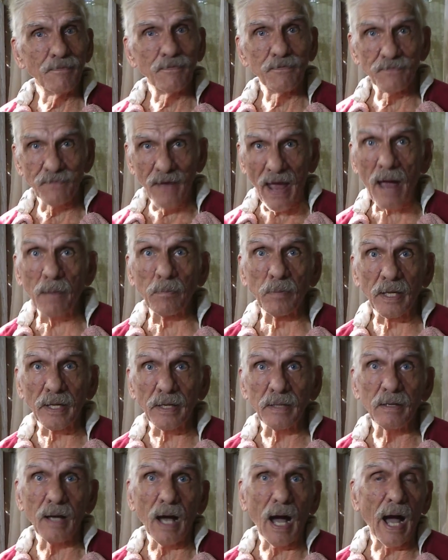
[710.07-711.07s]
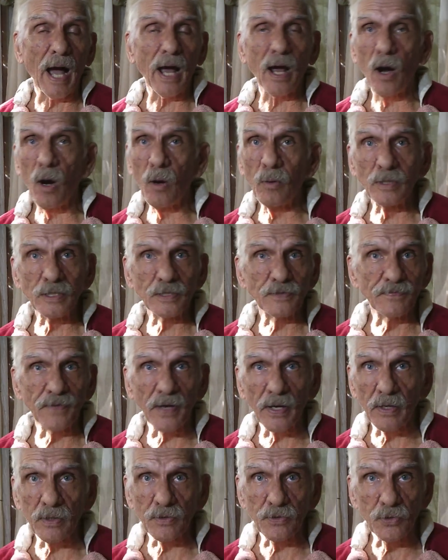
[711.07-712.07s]
Family, I always
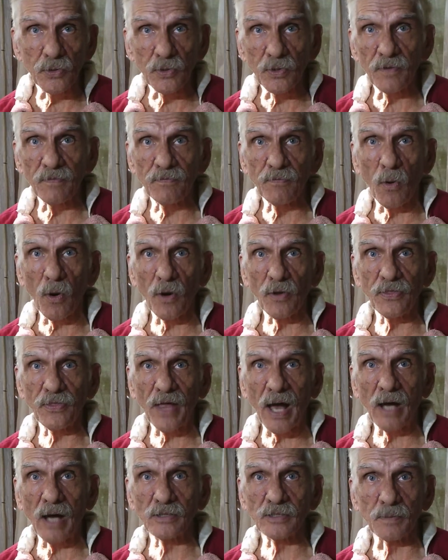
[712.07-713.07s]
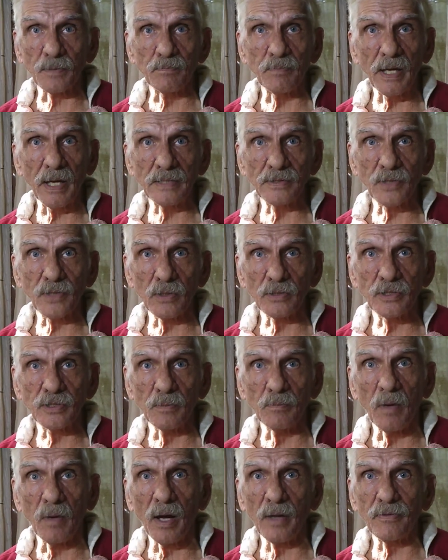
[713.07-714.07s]
figure 2,000 to 4,000 pesos a
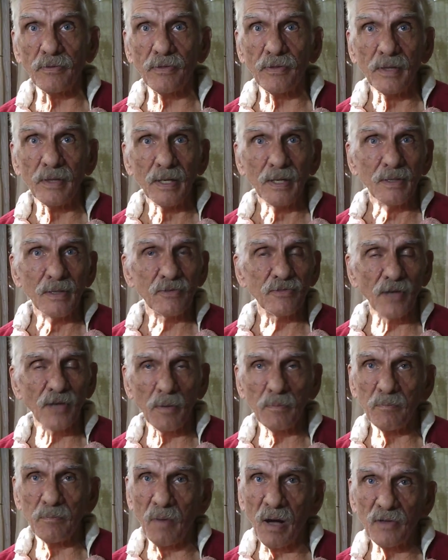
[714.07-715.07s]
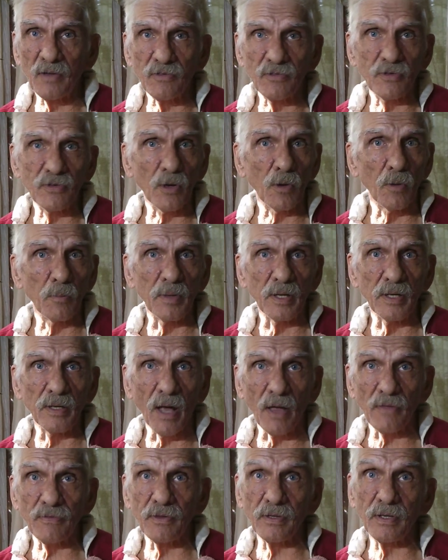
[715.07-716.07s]
month. Some months there will be
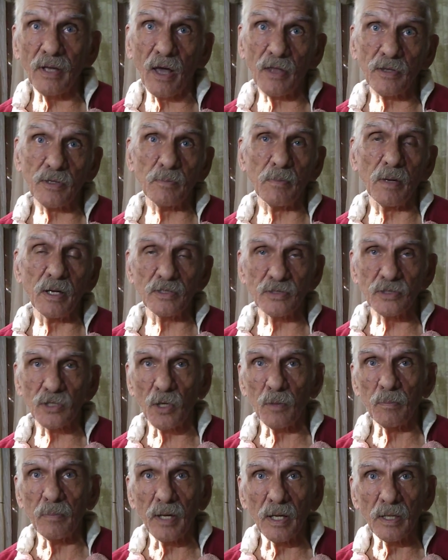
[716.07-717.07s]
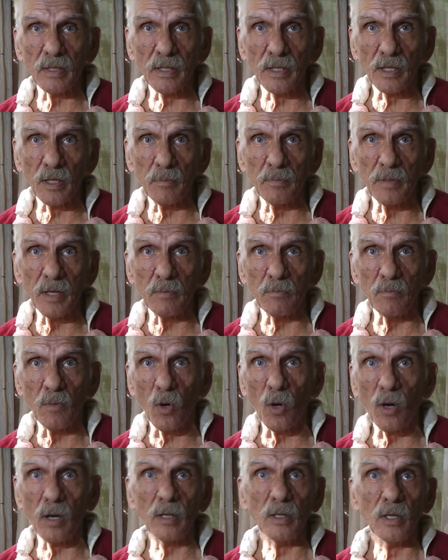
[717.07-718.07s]
nothing, other months there will be a little bit
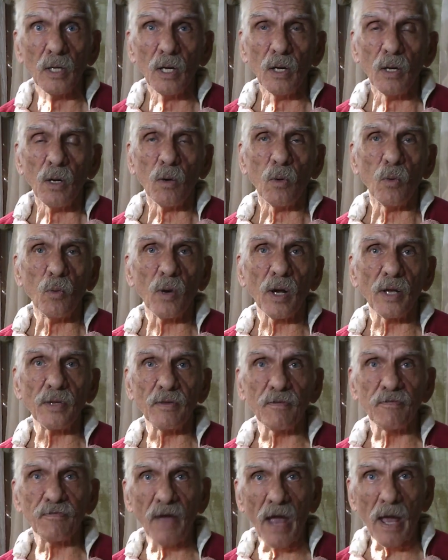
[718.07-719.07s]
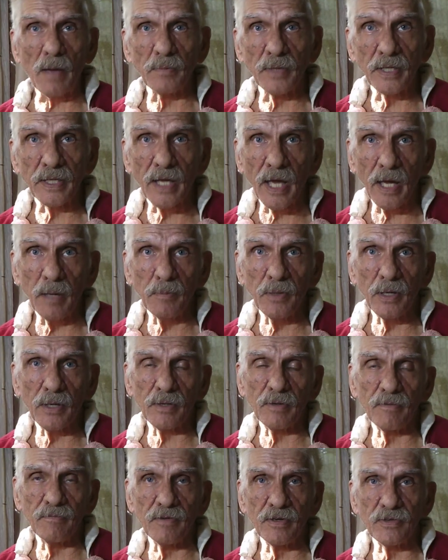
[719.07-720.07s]
more. When the family came here
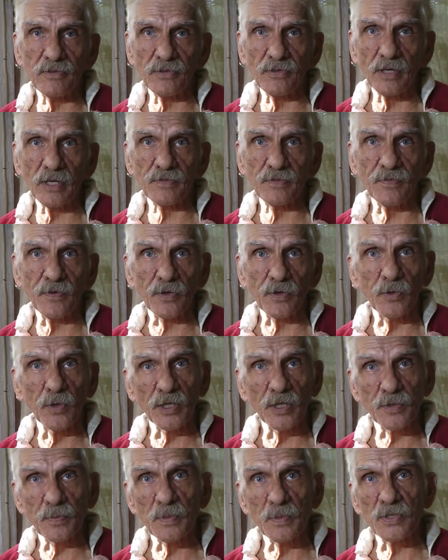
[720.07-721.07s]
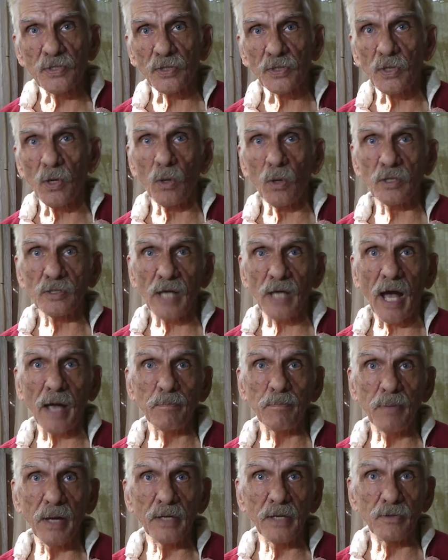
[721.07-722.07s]
to visit us for Christmas, of course, I
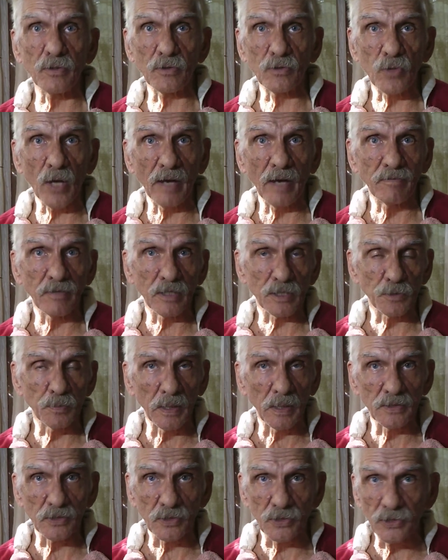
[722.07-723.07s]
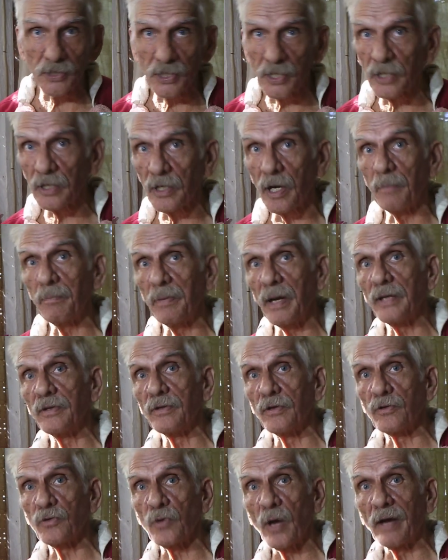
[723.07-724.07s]
paid their travel expenses here. I paid
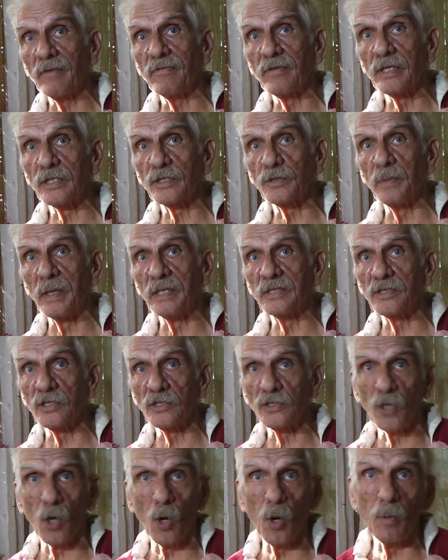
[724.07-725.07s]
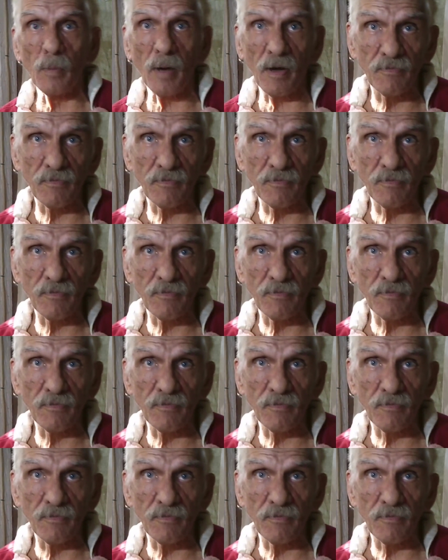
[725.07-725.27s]
their travel expenses home. I